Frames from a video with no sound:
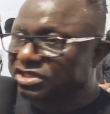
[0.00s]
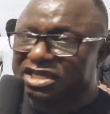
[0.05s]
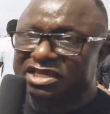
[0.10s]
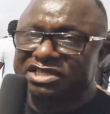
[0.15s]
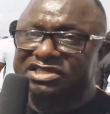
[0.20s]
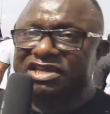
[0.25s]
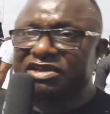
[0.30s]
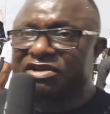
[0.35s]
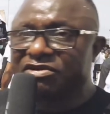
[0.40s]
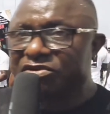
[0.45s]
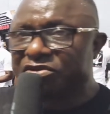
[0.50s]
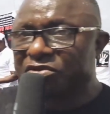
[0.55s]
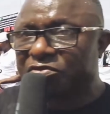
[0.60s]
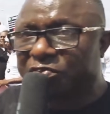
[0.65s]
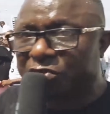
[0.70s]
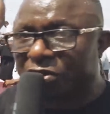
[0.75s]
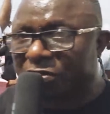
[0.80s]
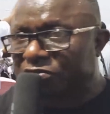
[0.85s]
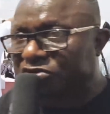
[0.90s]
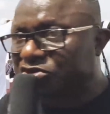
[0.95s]
is, the
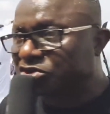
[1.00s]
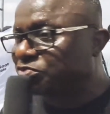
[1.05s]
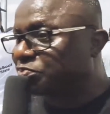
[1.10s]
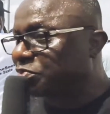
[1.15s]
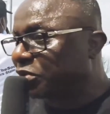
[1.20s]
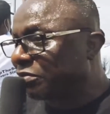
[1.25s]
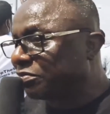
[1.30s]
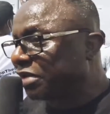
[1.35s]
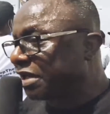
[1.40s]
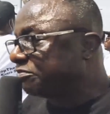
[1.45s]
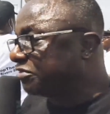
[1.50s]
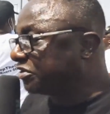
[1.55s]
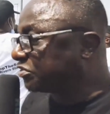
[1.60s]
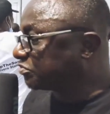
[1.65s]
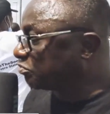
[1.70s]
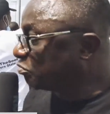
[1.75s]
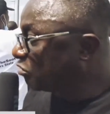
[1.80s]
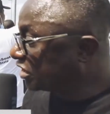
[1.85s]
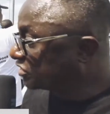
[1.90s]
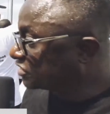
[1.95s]
soot problem is
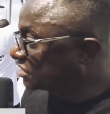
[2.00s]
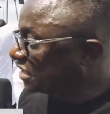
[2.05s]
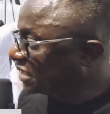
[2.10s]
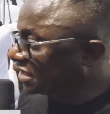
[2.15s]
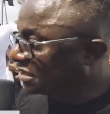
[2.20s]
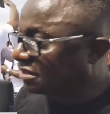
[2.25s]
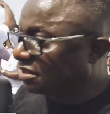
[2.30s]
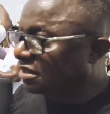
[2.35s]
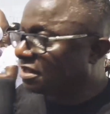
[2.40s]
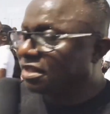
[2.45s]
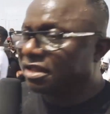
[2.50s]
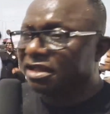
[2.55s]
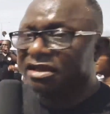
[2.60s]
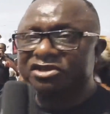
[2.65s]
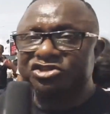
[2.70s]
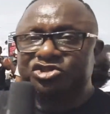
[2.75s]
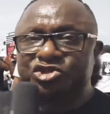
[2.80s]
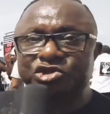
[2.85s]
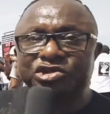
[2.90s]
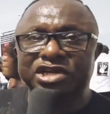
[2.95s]
worsening,
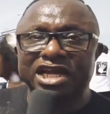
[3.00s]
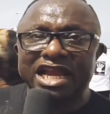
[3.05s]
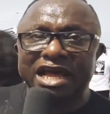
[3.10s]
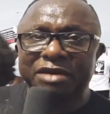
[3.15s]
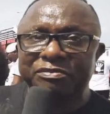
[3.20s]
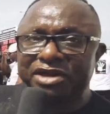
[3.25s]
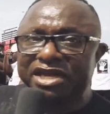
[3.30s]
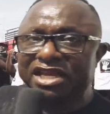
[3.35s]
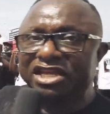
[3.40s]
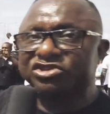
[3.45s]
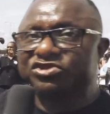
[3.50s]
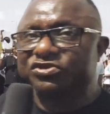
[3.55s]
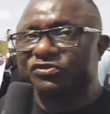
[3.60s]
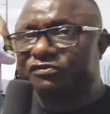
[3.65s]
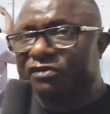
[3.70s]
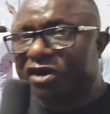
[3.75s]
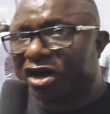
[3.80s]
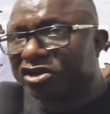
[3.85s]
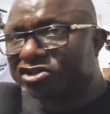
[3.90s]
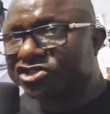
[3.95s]
children are beginning to fall